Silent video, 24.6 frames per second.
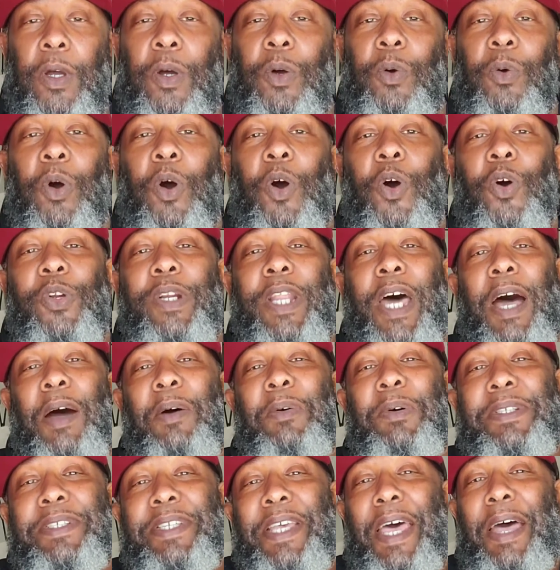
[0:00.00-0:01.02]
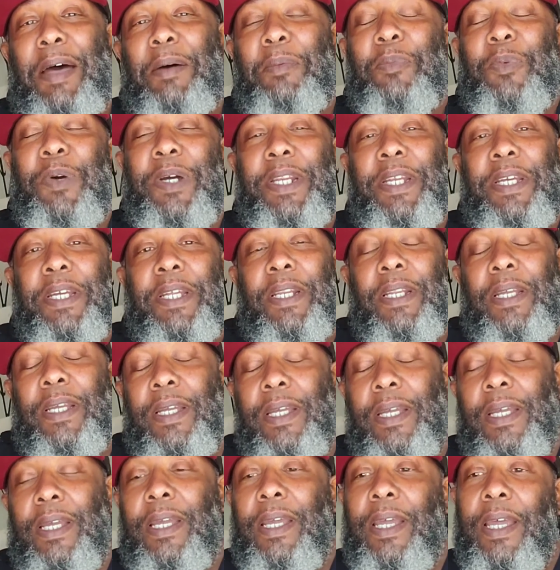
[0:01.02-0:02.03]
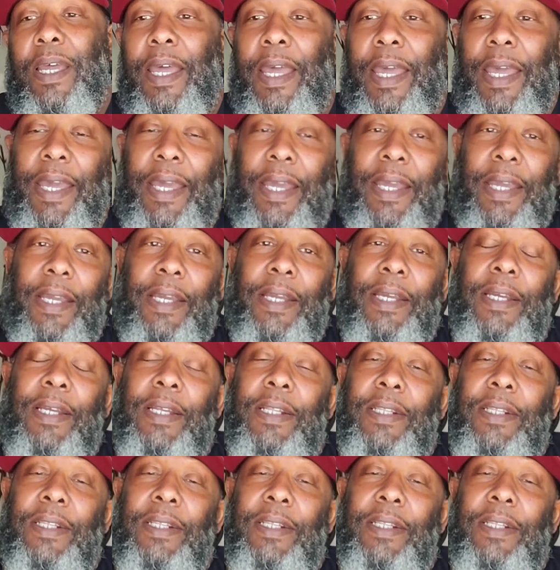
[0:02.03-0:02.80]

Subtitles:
Whoa, now what's happening with it? Hey,